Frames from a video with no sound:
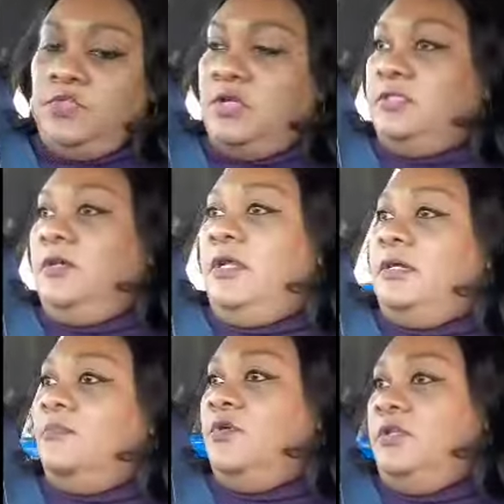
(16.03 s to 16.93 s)
So I thought
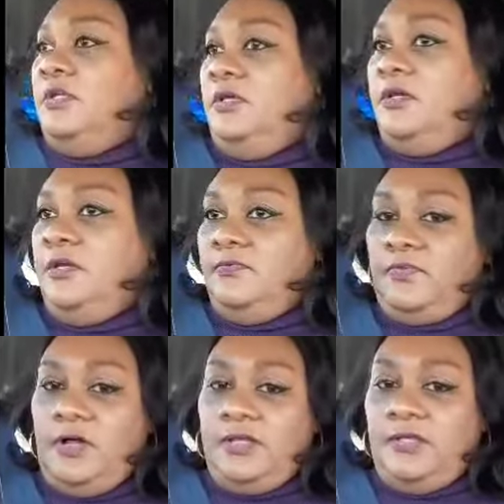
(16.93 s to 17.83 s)
I'd come on here and
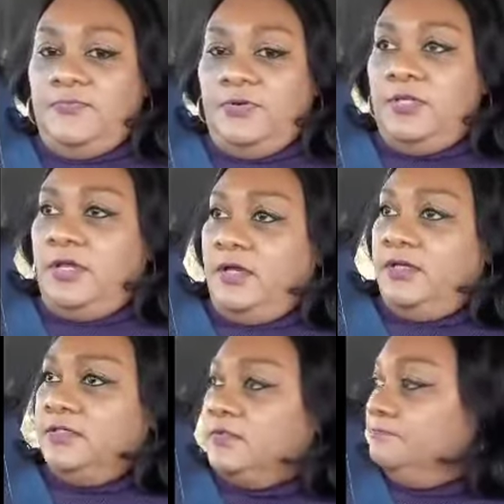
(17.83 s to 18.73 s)
vlog it for you
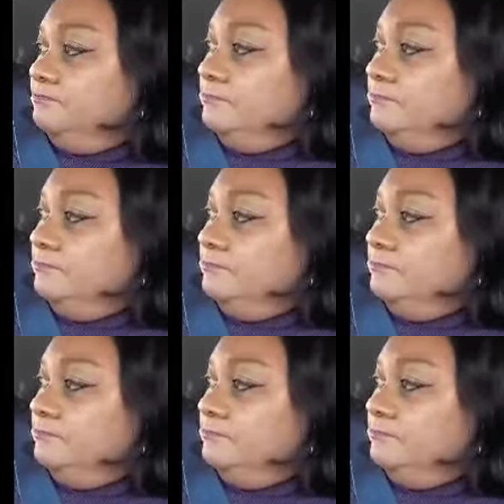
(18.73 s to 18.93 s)
guys.